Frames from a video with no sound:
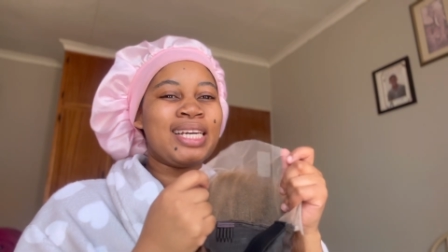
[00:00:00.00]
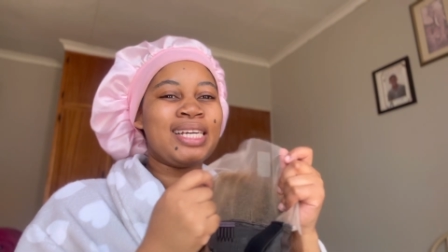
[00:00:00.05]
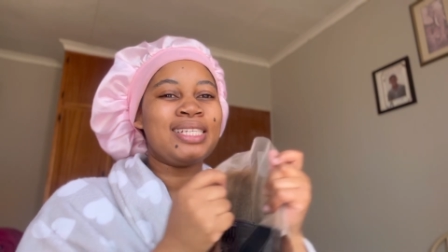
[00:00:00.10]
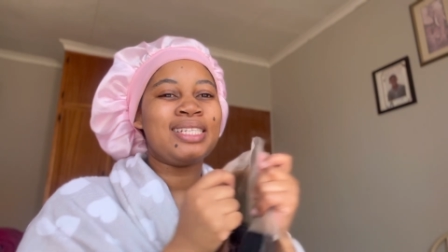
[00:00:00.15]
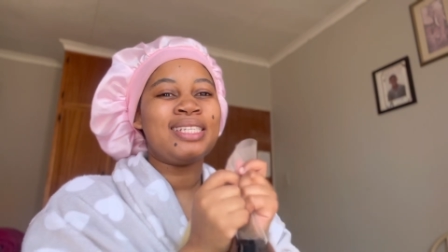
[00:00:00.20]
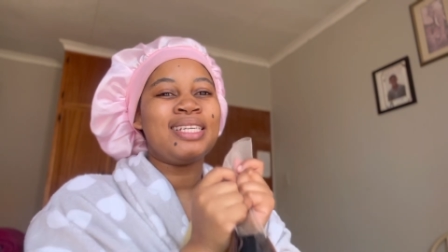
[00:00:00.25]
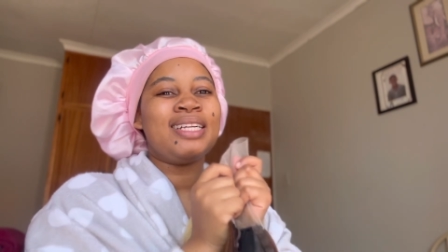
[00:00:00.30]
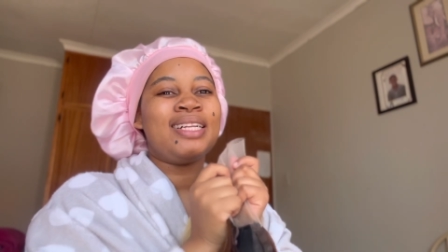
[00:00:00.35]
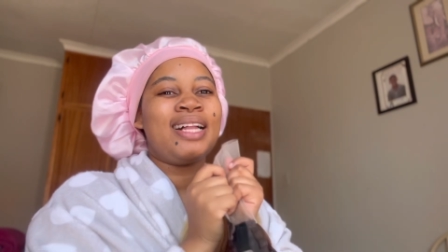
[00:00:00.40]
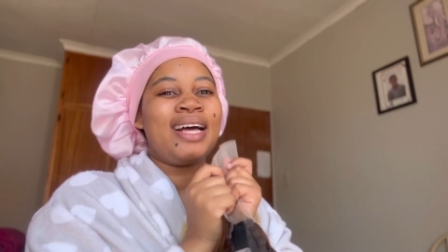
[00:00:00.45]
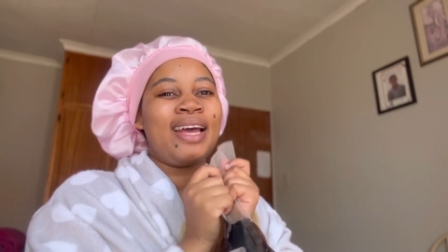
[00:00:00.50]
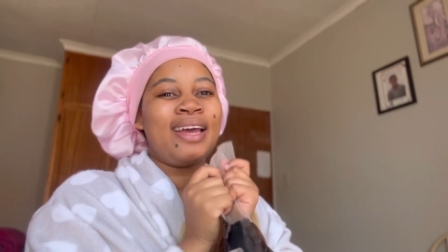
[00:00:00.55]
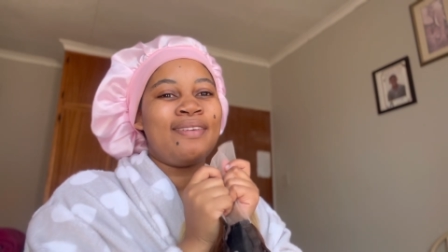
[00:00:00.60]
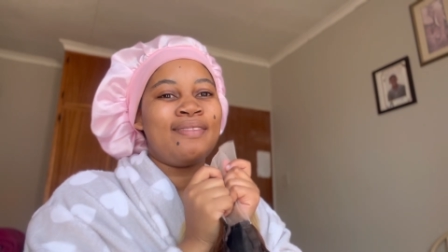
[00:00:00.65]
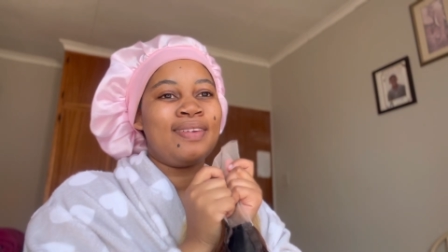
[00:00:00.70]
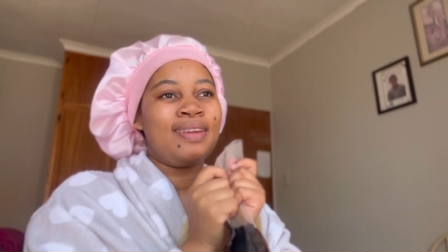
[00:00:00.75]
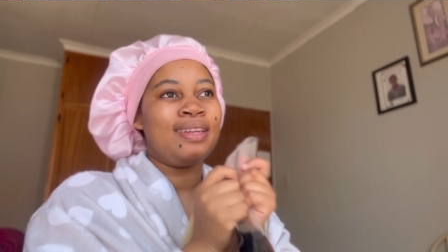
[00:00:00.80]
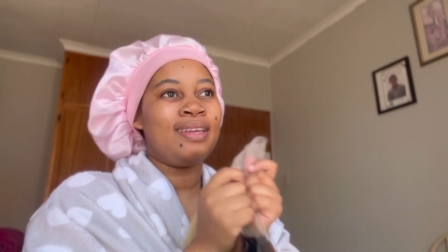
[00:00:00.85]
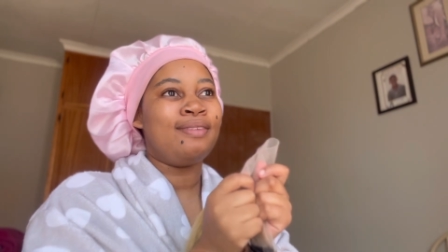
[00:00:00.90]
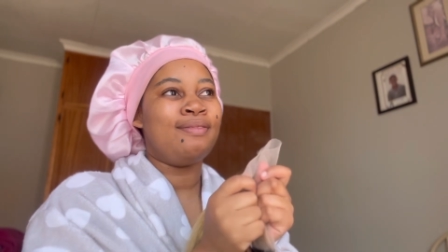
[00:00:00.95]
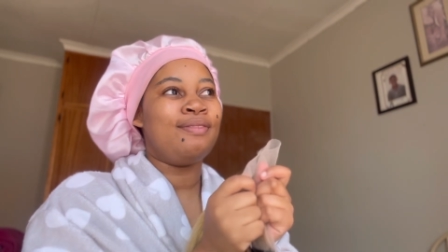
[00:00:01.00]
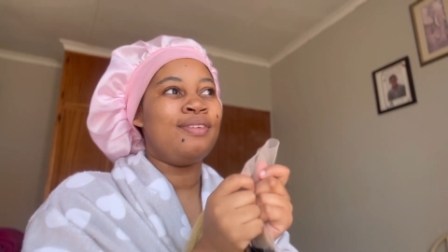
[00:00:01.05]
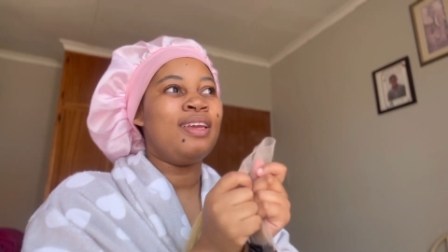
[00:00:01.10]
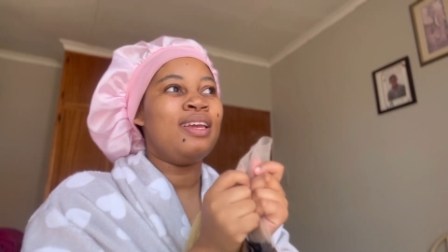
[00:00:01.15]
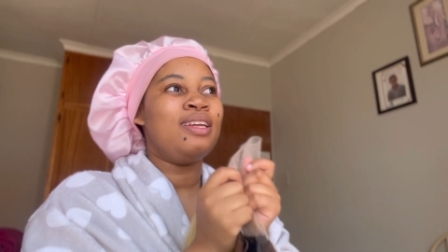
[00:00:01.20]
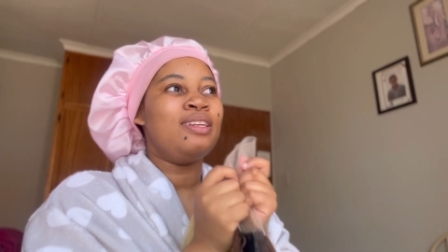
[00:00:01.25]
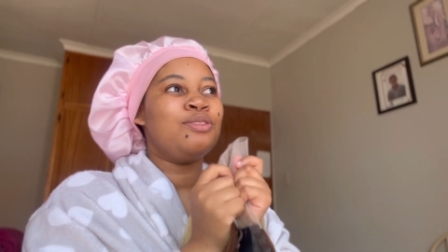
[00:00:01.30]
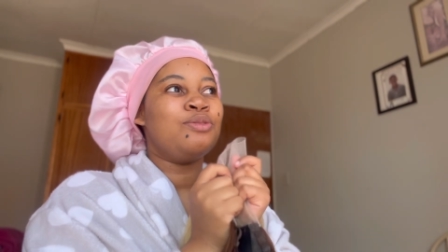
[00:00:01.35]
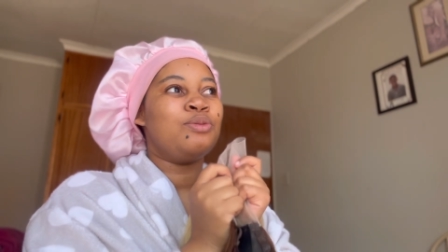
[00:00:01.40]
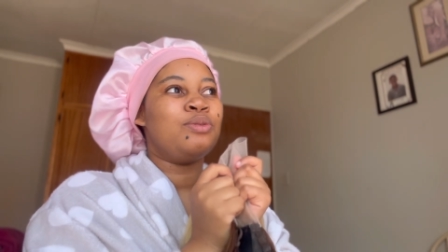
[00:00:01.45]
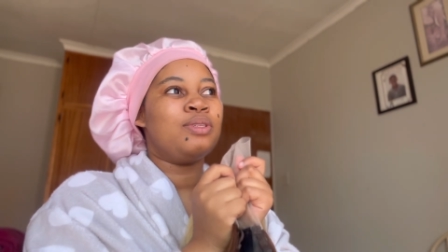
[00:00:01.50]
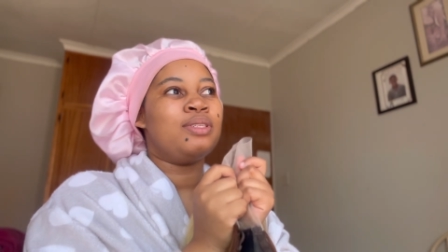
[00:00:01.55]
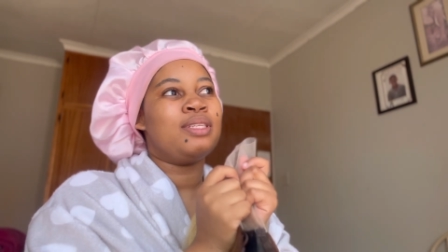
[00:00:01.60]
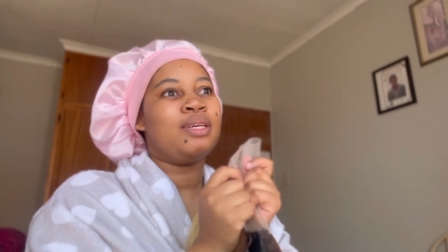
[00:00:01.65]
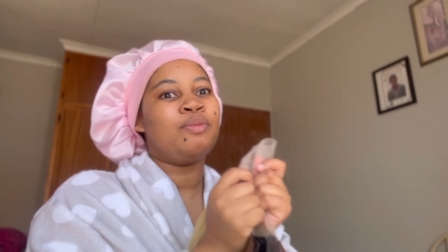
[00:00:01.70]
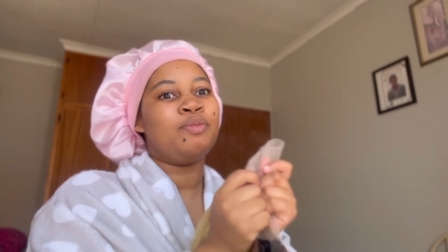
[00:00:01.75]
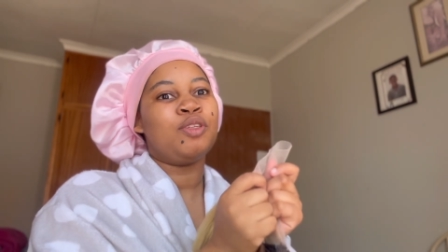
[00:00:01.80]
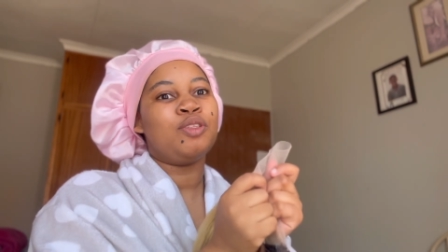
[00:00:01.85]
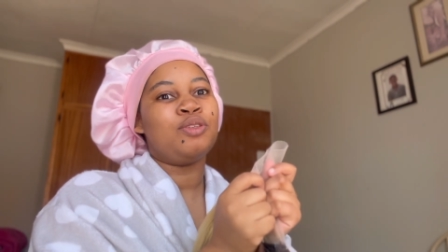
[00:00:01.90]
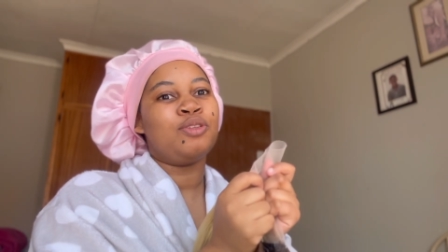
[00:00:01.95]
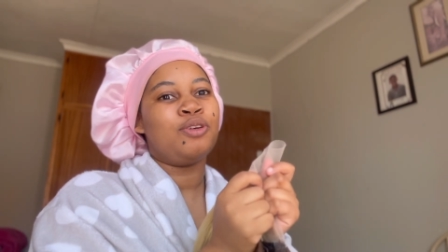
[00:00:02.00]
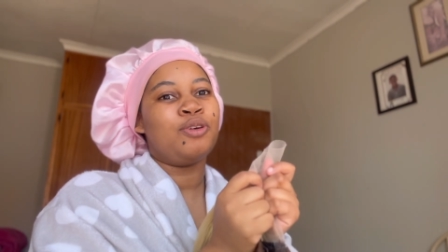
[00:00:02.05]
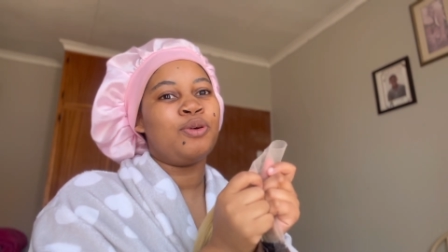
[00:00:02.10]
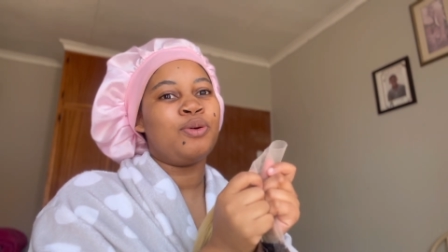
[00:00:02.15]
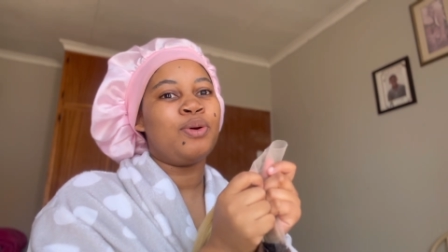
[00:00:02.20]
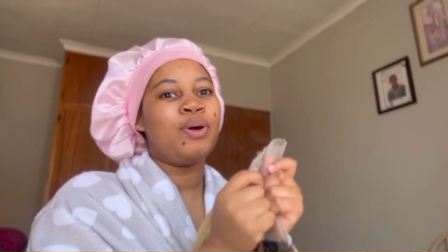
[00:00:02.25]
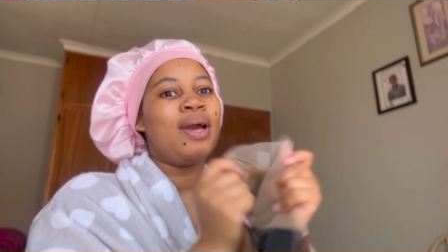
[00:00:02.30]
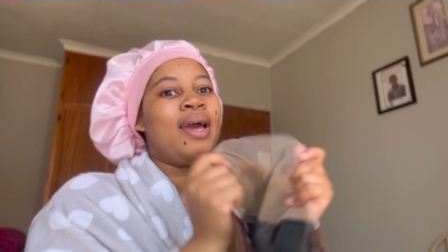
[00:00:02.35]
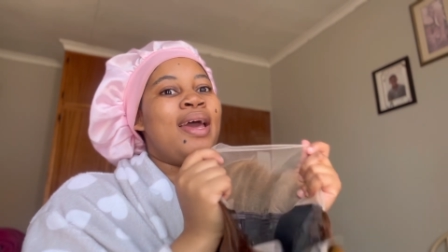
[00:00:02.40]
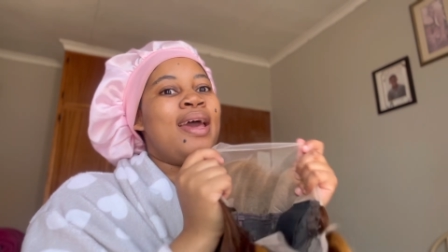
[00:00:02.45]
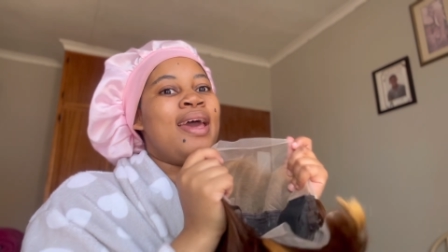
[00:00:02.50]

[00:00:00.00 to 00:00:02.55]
until I have an event or somewhere to go